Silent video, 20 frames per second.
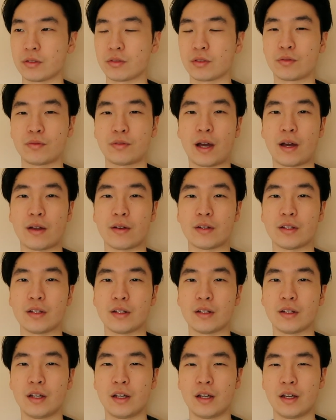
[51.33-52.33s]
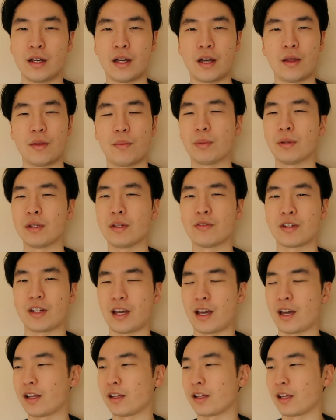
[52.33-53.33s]
It was founded, I believe,
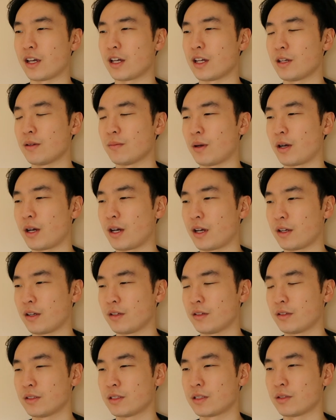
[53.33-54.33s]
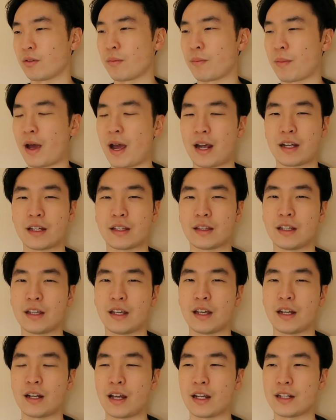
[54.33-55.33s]
in LA by someone back in the
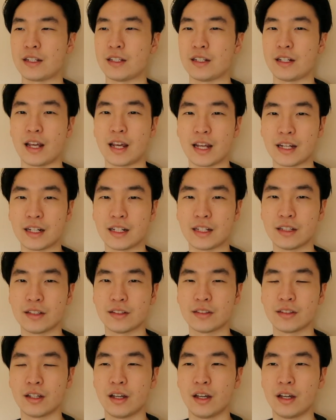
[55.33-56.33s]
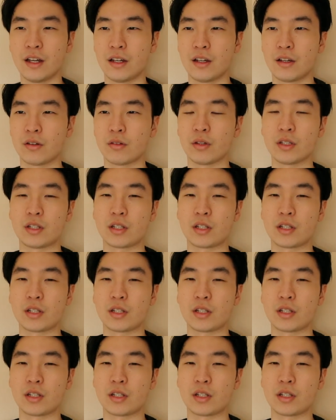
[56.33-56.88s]
1980s. Really